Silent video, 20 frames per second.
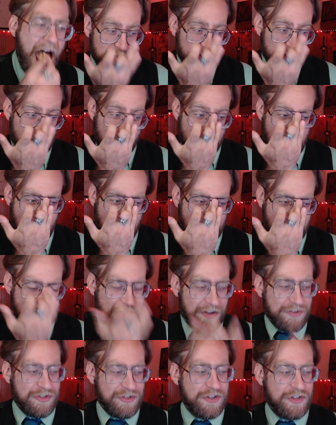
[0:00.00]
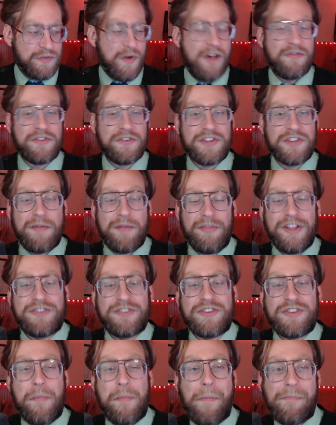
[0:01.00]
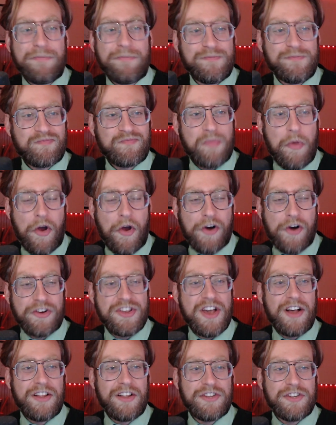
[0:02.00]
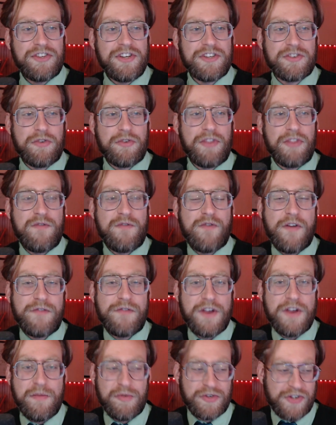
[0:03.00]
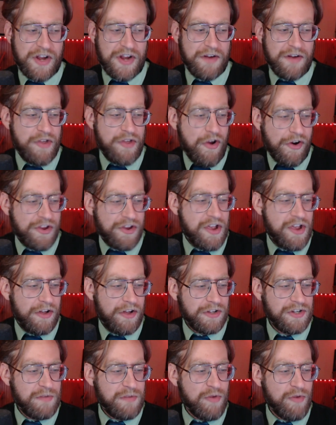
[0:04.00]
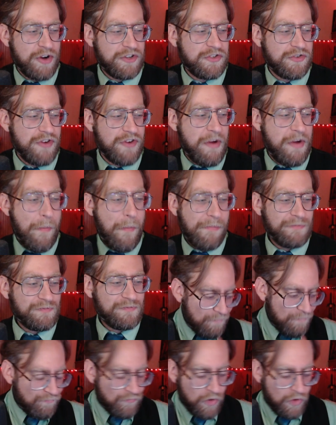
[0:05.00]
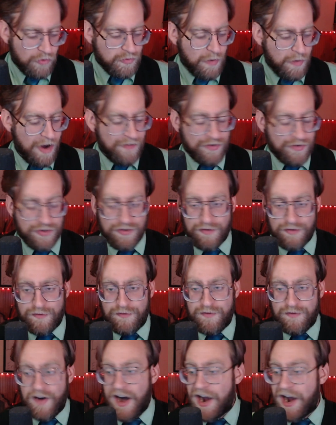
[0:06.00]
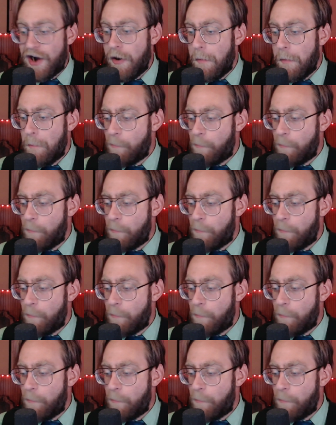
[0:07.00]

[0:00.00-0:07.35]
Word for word: Stop the archaeology, it's waffle time. Listen, Archaeology is only 50% of the archaeology brunch stream. Those waffles are fire.